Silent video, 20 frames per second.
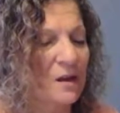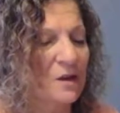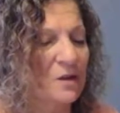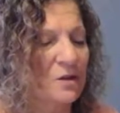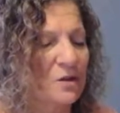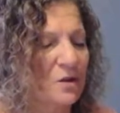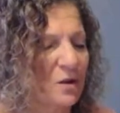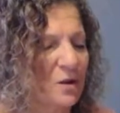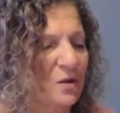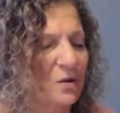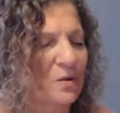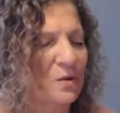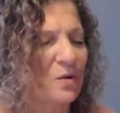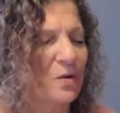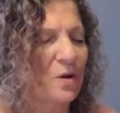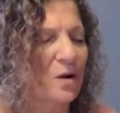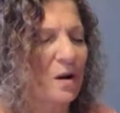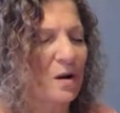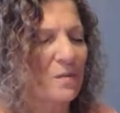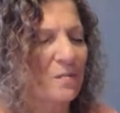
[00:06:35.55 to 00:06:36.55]
So
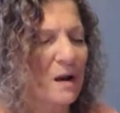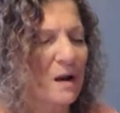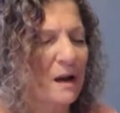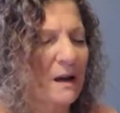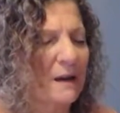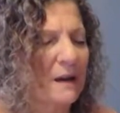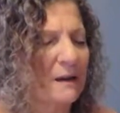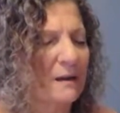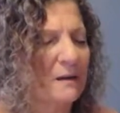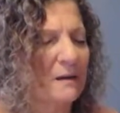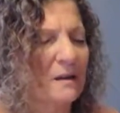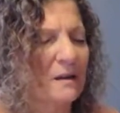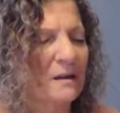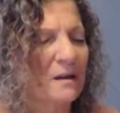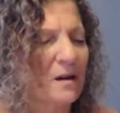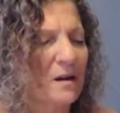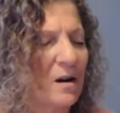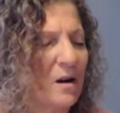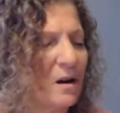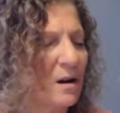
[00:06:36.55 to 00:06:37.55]
all mine
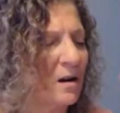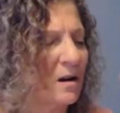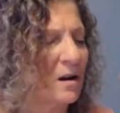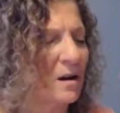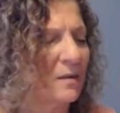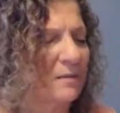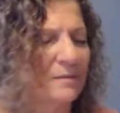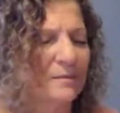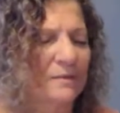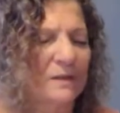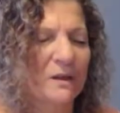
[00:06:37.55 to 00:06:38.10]
are,